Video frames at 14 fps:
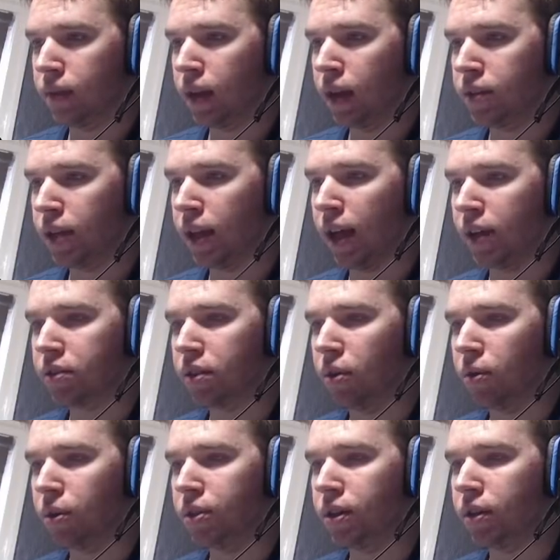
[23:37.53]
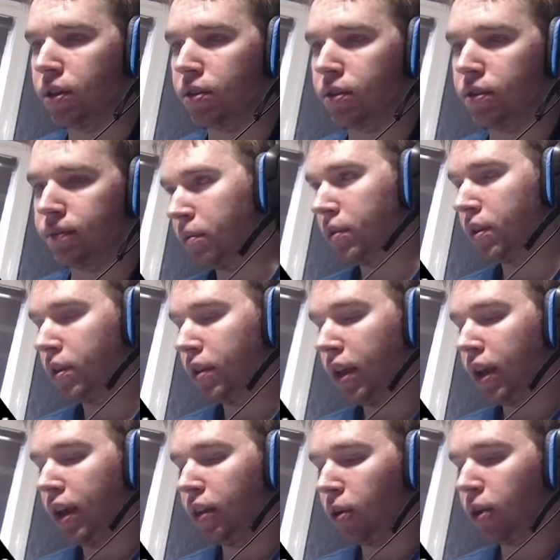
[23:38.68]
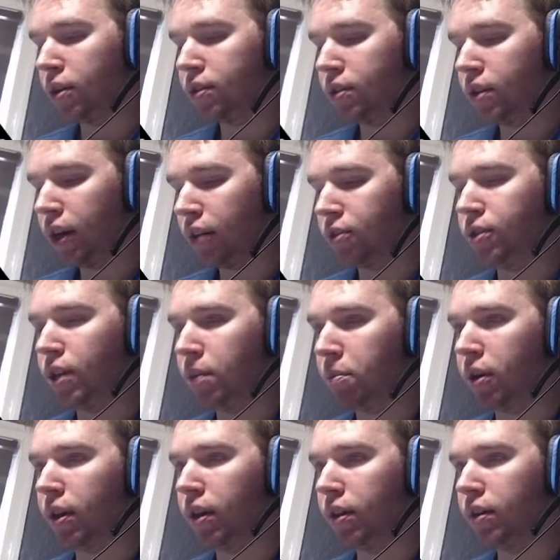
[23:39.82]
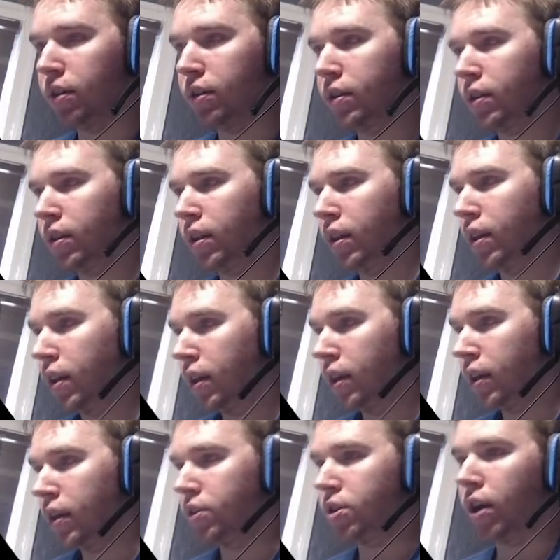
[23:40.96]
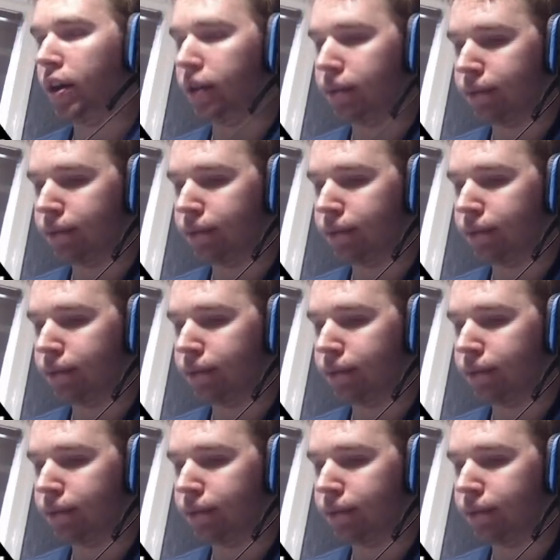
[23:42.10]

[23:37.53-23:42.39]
So I lost lower tiers. Lower tiers are cheaper to heal and train.